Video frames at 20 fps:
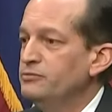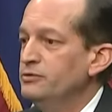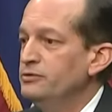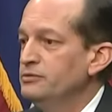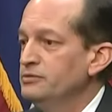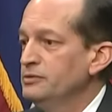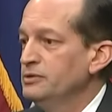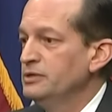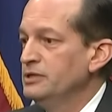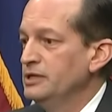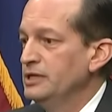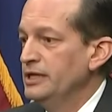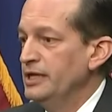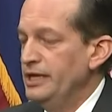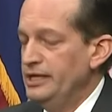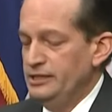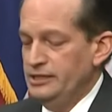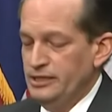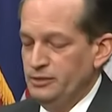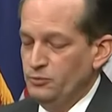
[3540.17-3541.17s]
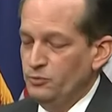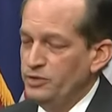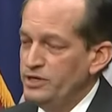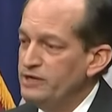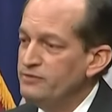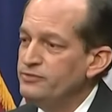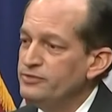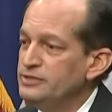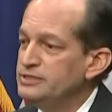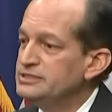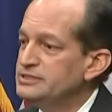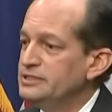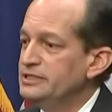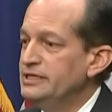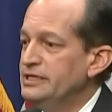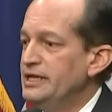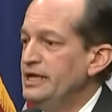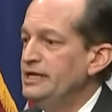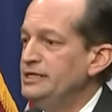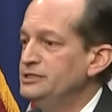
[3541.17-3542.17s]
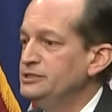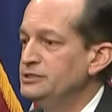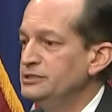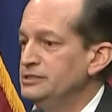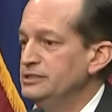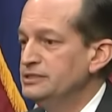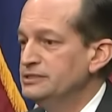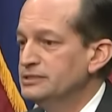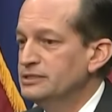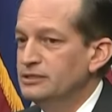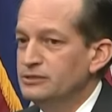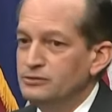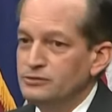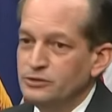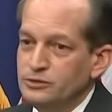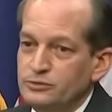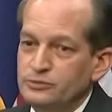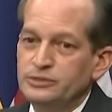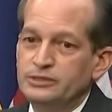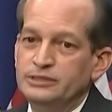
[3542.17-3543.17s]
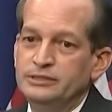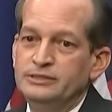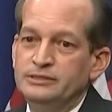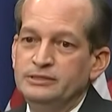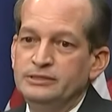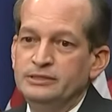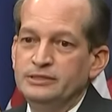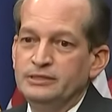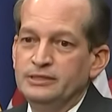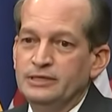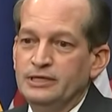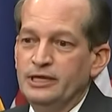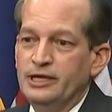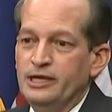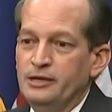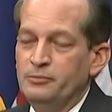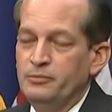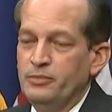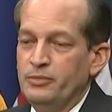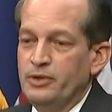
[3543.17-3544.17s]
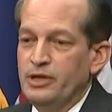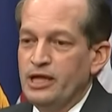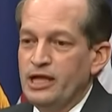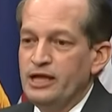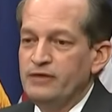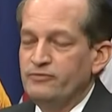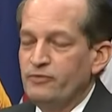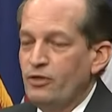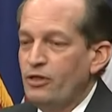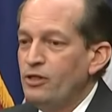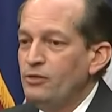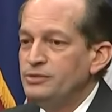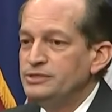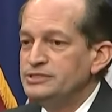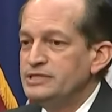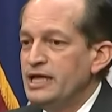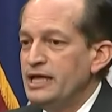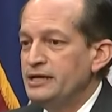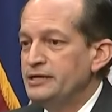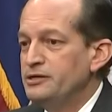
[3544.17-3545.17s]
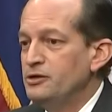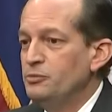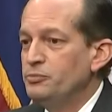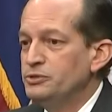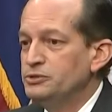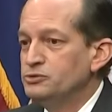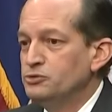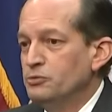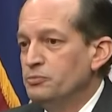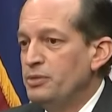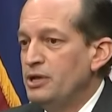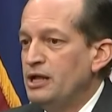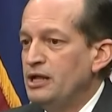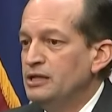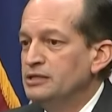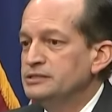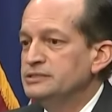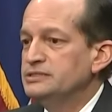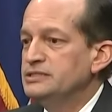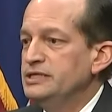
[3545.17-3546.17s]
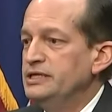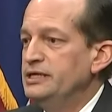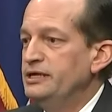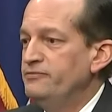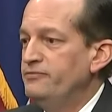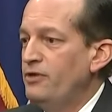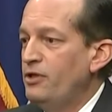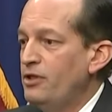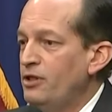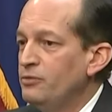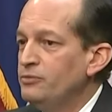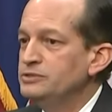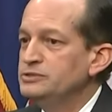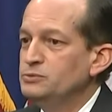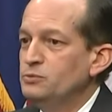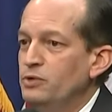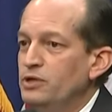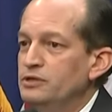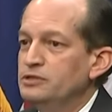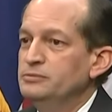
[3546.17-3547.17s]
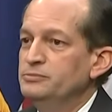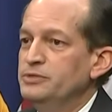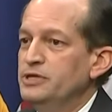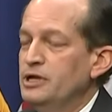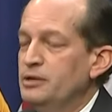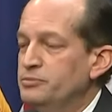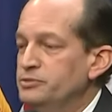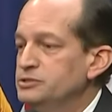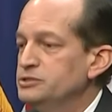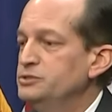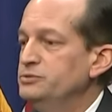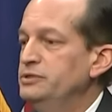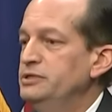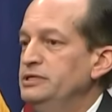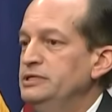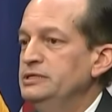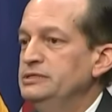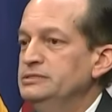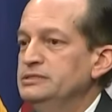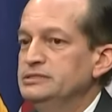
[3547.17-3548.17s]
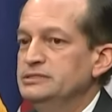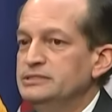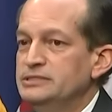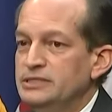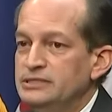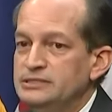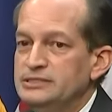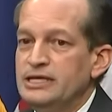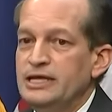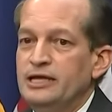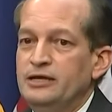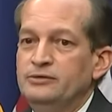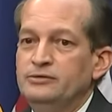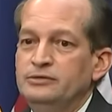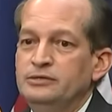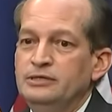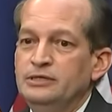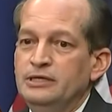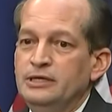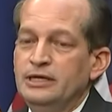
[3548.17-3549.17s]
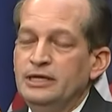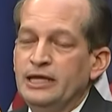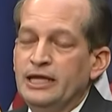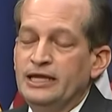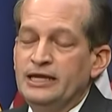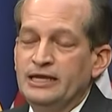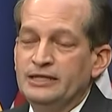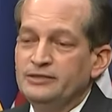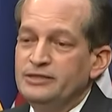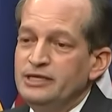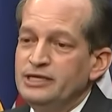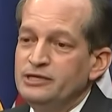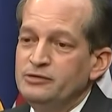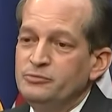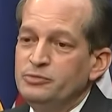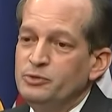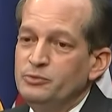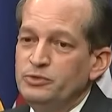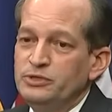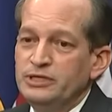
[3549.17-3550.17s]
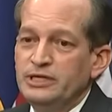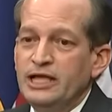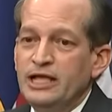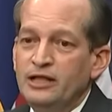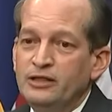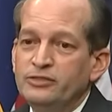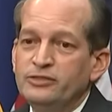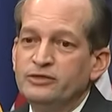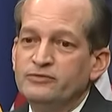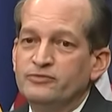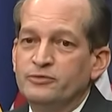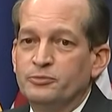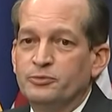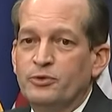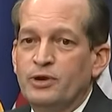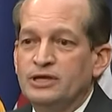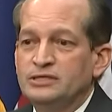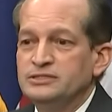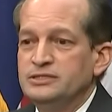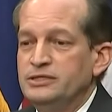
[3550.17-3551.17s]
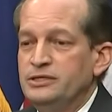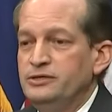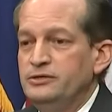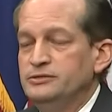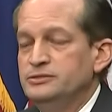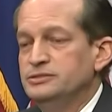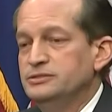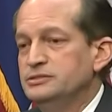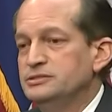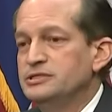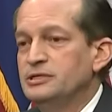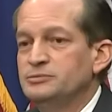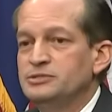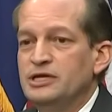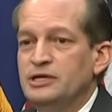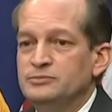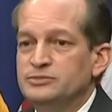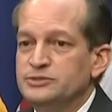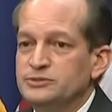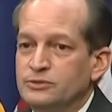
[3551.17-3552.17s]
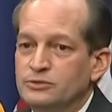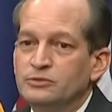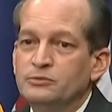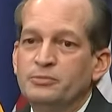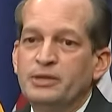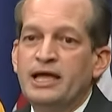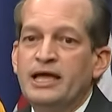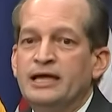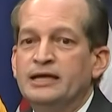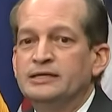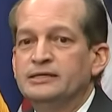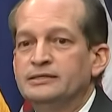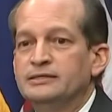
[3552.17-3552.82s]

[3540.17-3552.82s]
through. And whenever this litigation is concluded, I've always had an open door policy, and I've always welcomed the opportunity to sit down. And I think it'd be really healthy for prosecutors to sometimes circle back